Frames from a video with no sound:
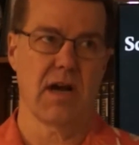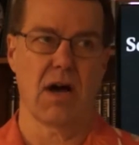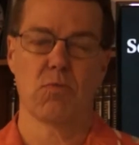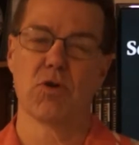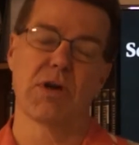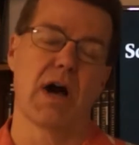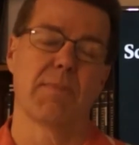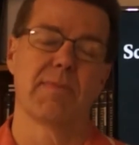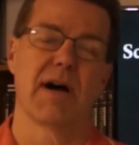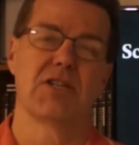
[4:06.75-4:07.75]
real
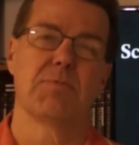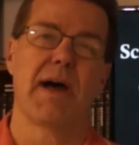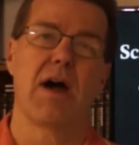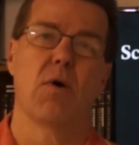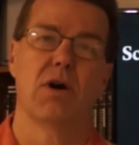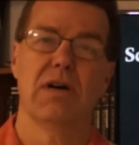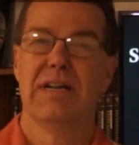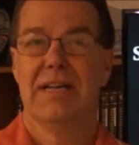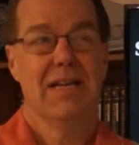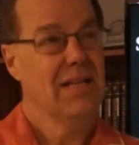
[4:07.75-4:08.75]
compromised power.
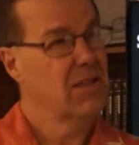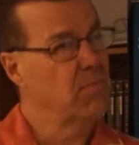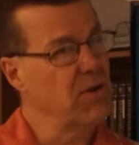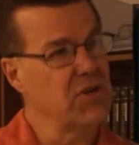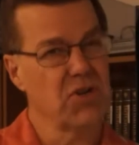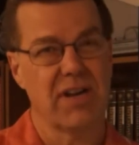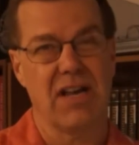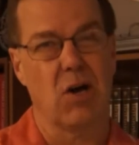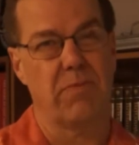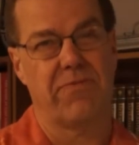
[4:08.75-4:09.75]
The British are going
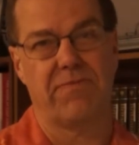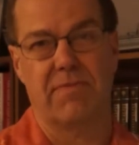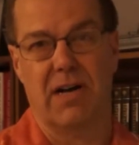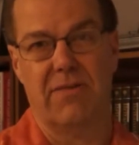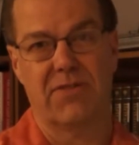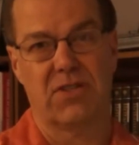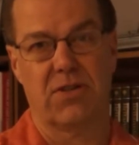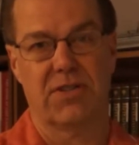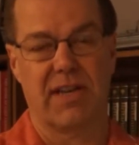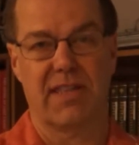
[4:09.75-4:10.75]
to help
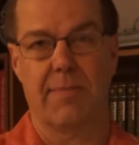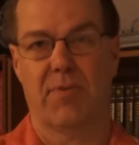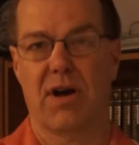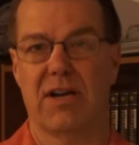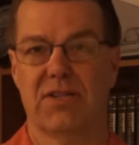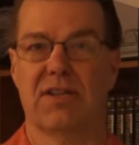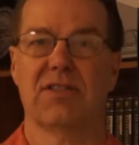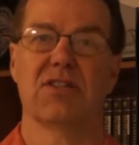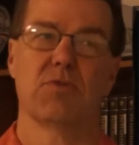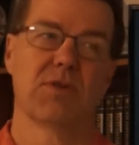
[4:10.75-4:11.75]
facilitate that process.
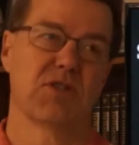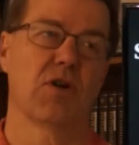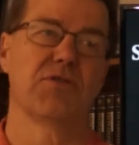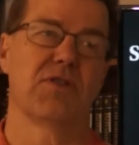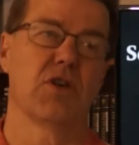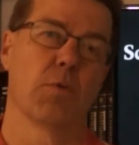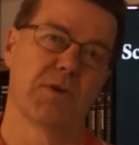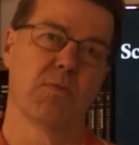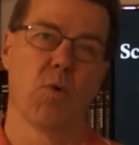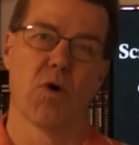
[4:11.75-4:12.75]
And as a result of the
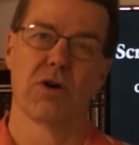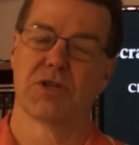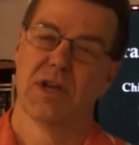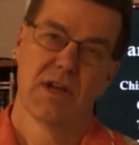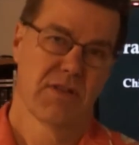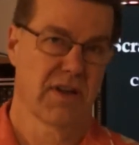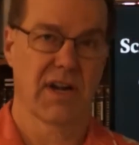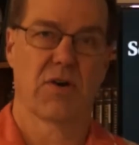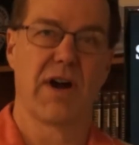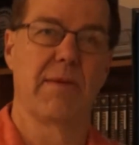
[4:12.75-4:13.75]
Opium Wars, they're
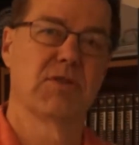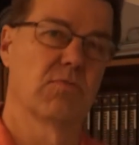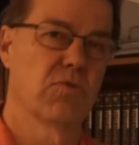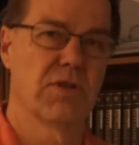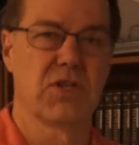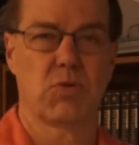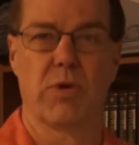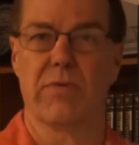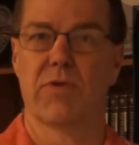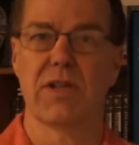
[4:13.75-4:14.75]
going to grab some really
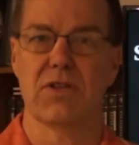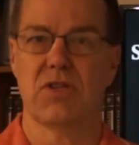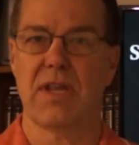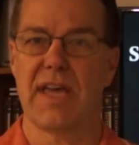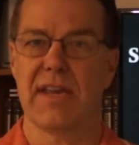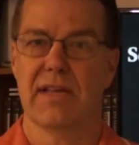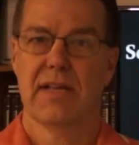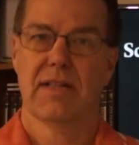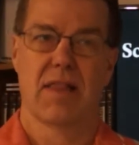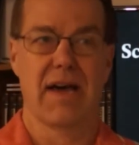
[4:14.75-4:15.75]
sweet real estate
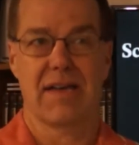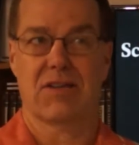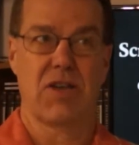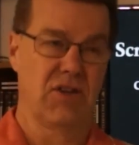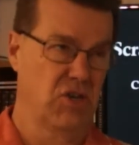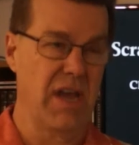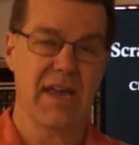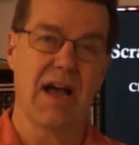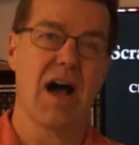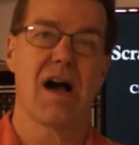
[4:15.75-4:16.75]
like
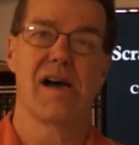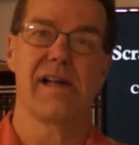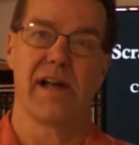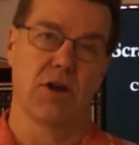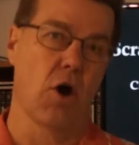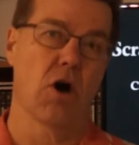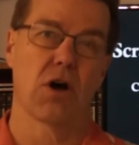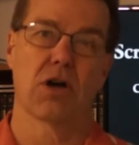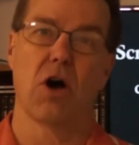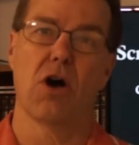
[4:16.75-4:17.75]
Shanghai and
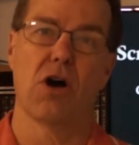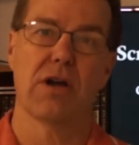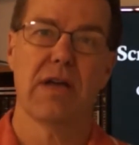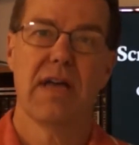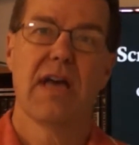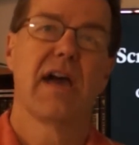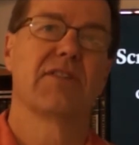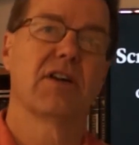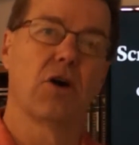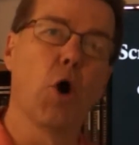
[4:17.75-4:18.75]
Hong Kong, and
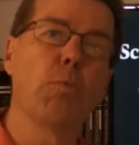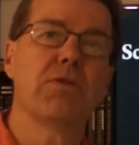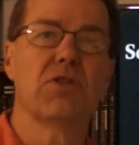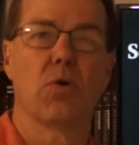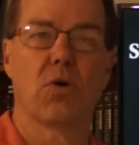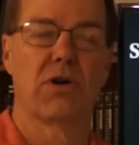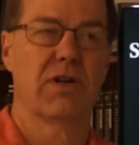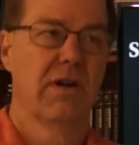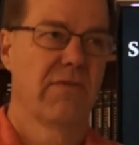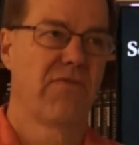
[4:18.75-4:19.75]
they're going to open the
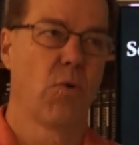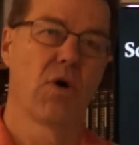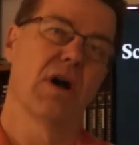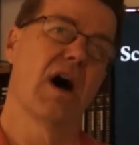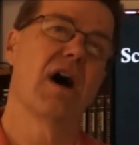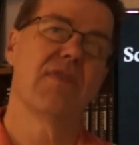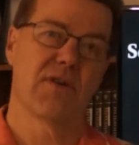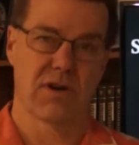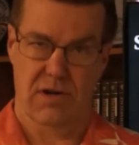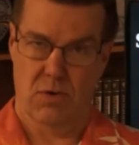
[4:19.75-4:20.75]
door for
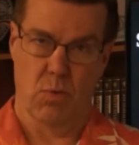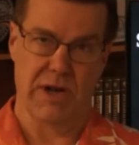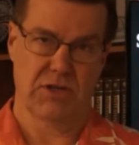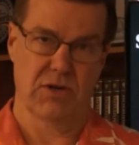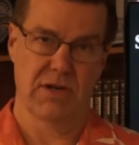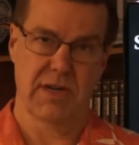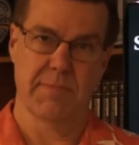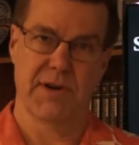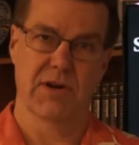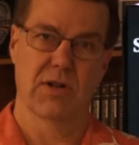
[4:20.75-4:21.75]
other Western
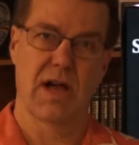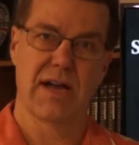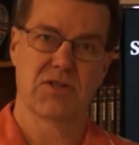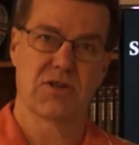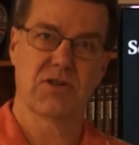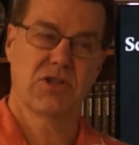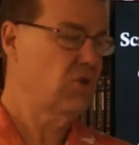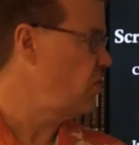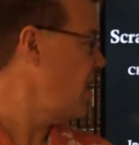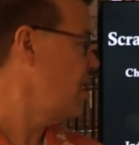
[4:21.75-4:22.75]
imperializers to try